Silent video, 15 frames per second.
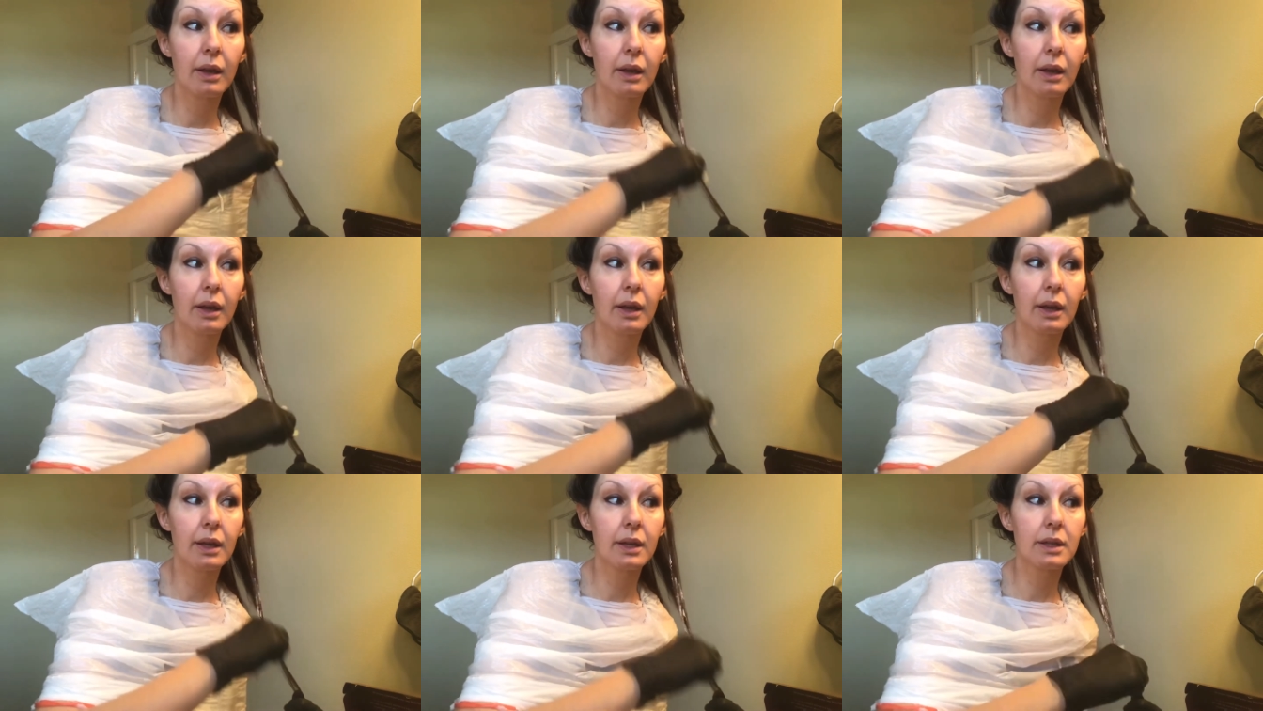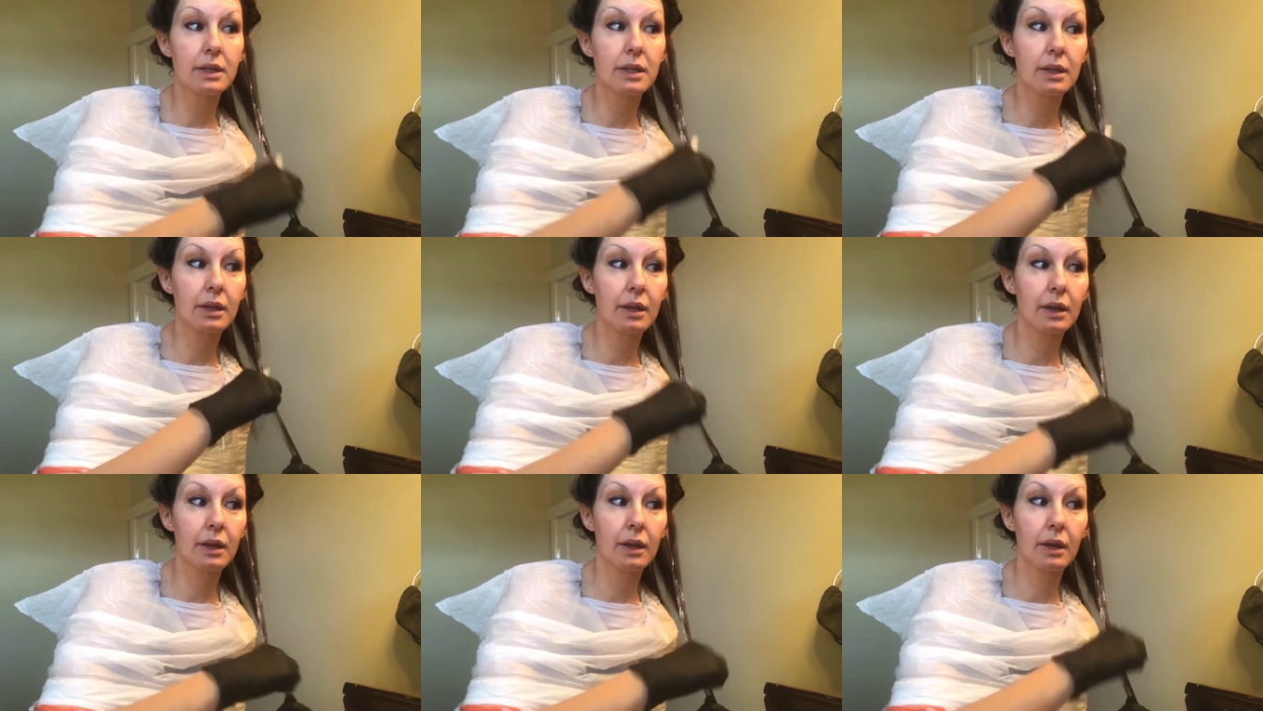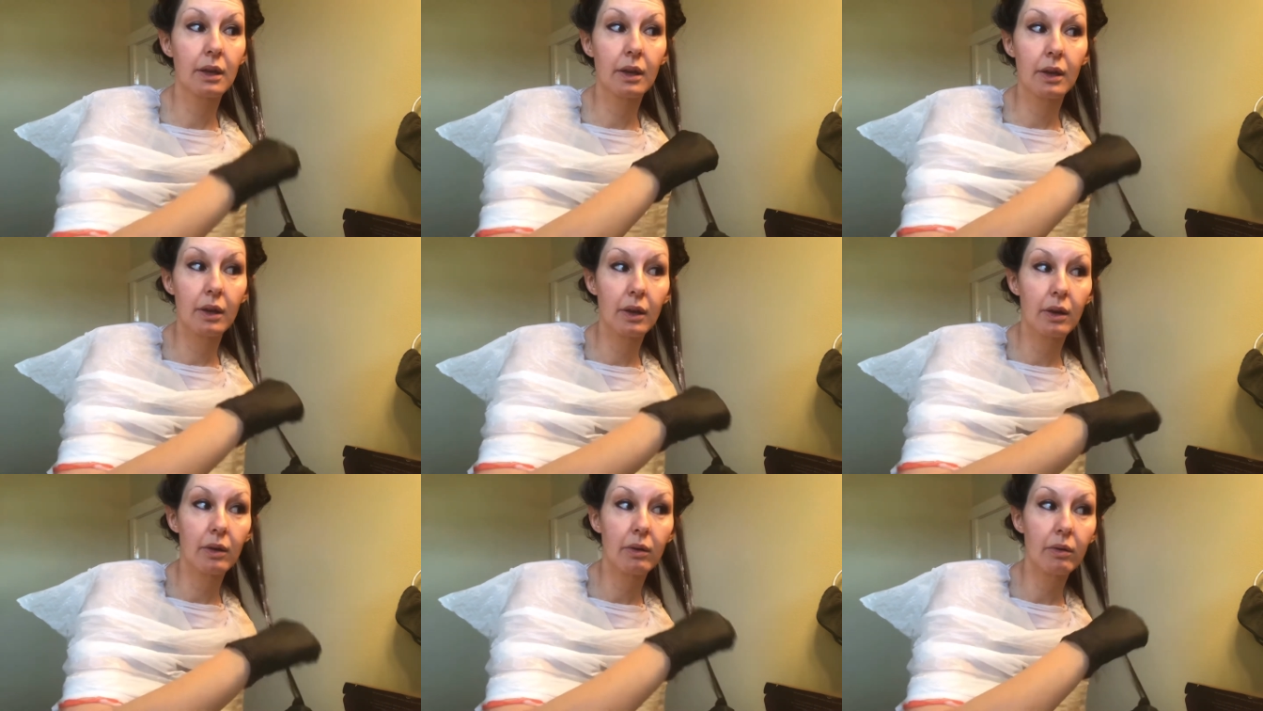and
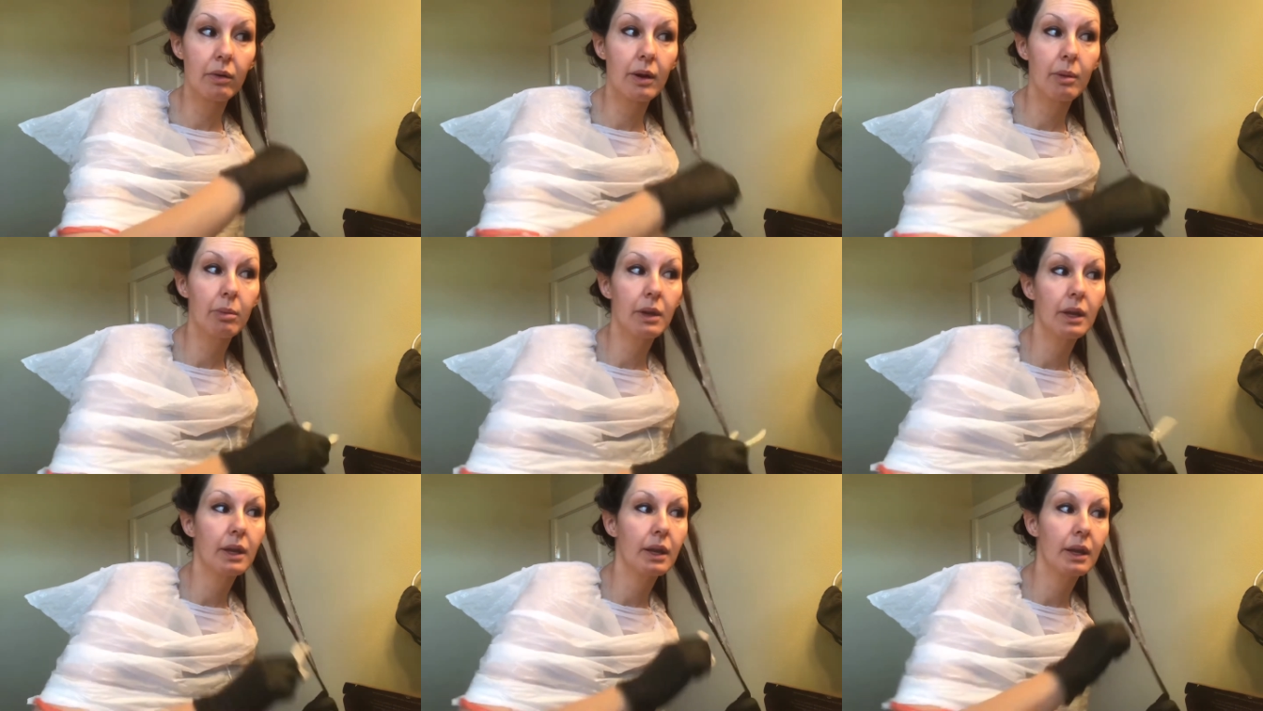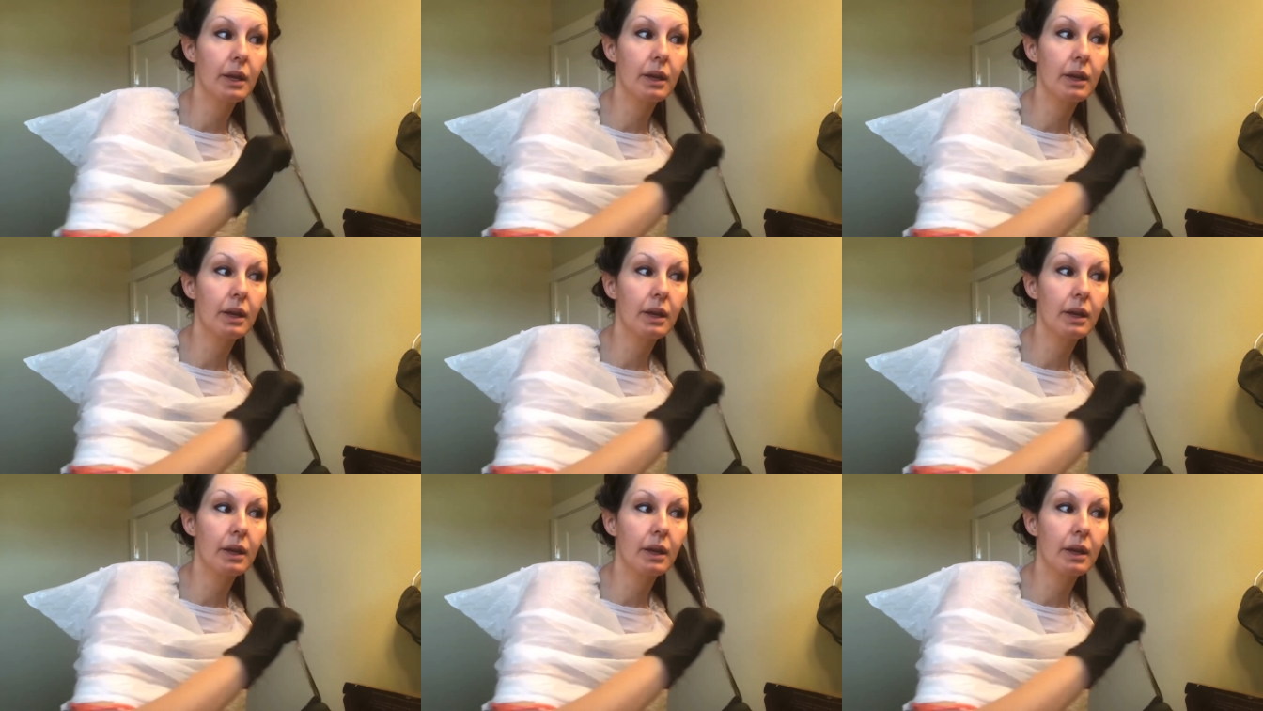rub it in.